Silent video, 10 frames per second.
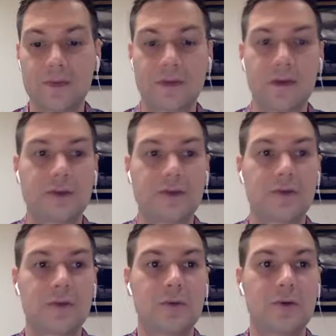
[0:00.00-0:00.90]
All right, so
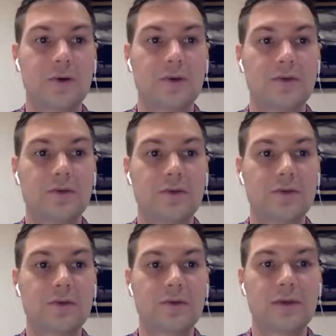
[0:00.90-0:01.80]
I'm going
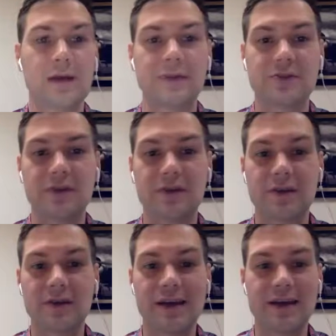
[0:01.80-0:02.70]
to stop sharing
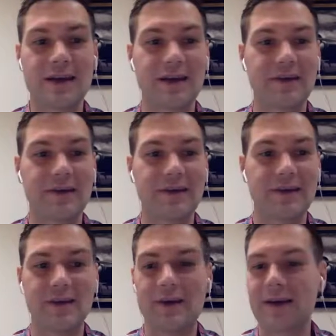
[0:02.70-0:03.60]
again now.
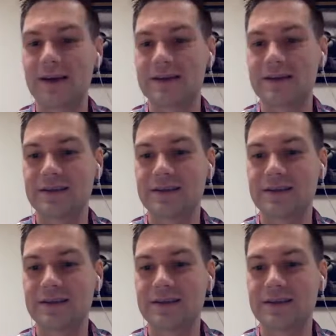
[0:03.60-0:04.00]
All right.